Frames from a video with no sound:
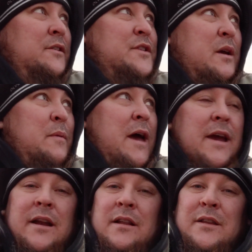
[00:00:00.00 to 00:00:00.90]
I'll check
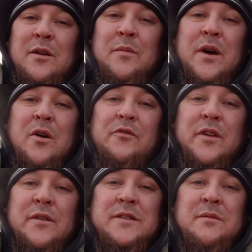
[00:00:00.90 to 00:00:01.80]
back in a little bit,
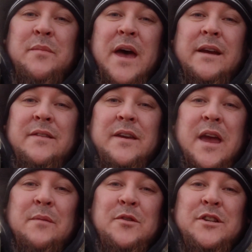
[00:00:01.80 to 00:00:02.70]
hopefully with some back of the
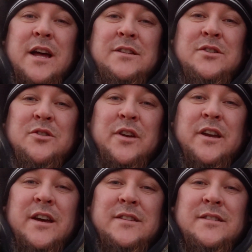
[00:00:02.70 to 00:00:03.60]
camera shots to show
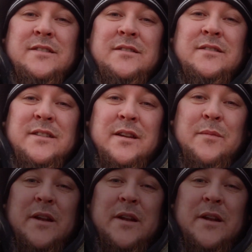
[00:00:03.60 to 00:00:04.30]
you guys. See you in